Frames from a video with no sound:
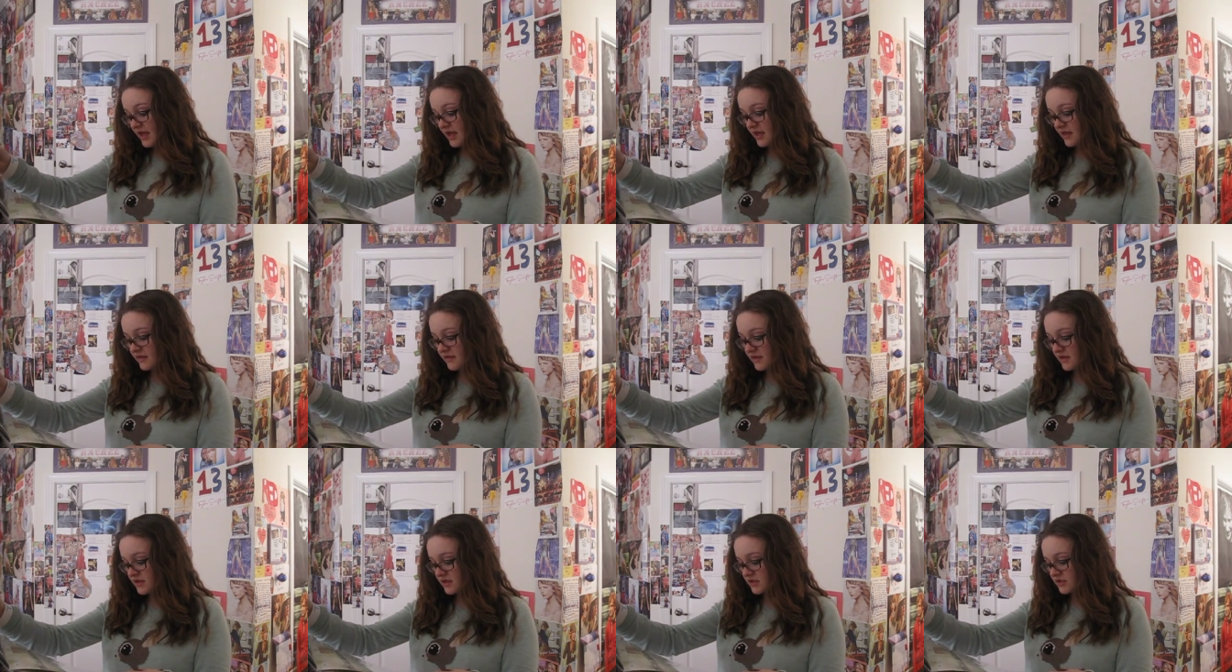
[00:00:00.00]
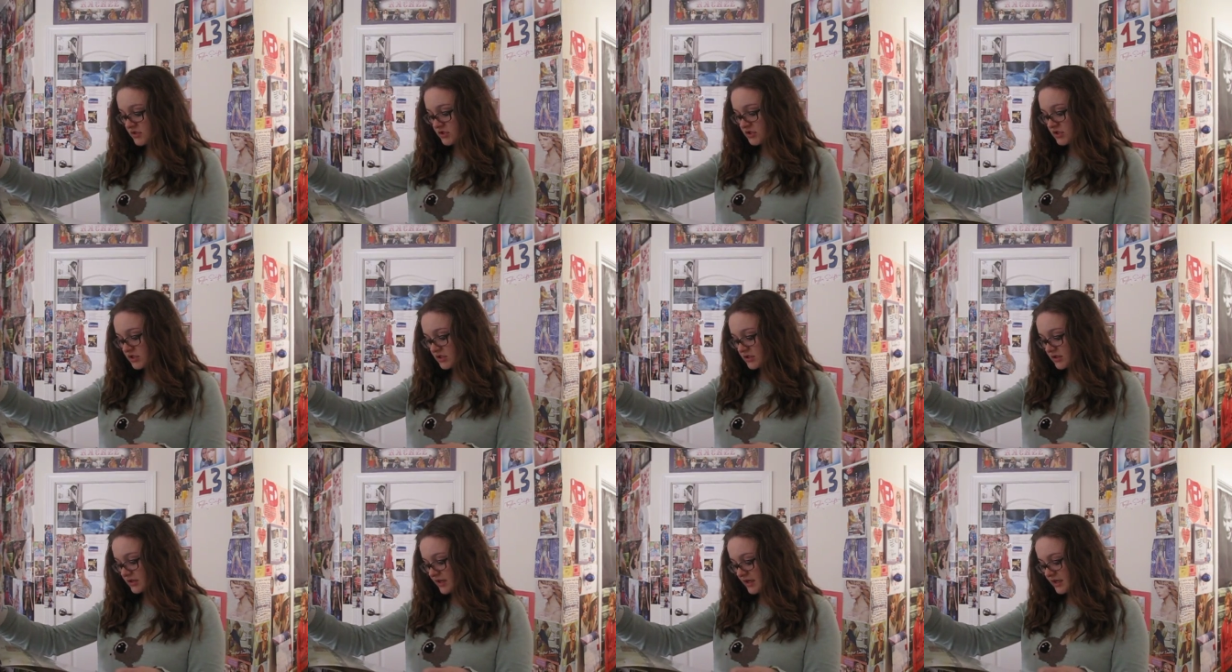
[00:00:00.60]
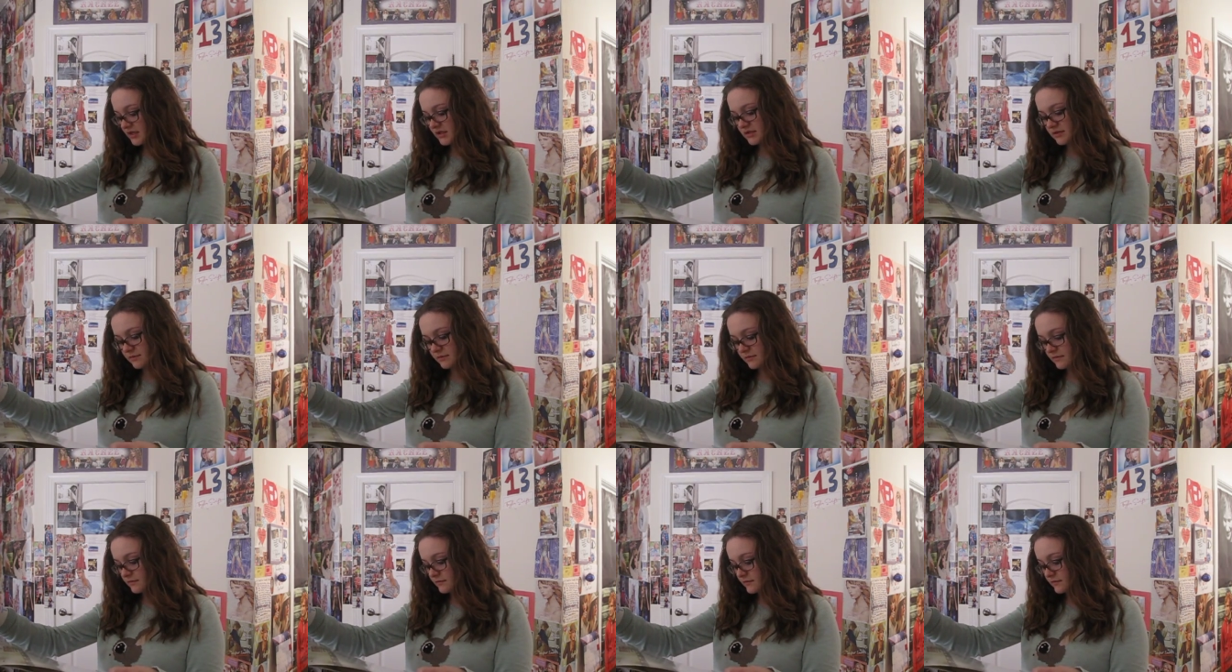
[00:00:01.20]
And then she liked
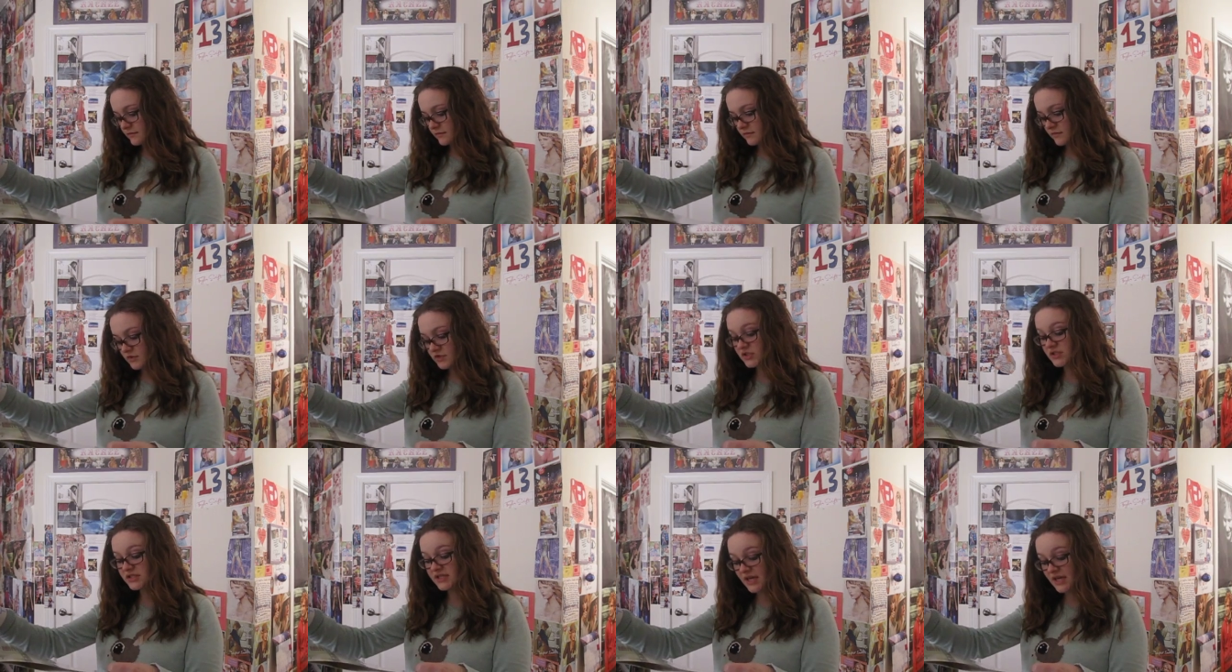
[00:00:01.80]
she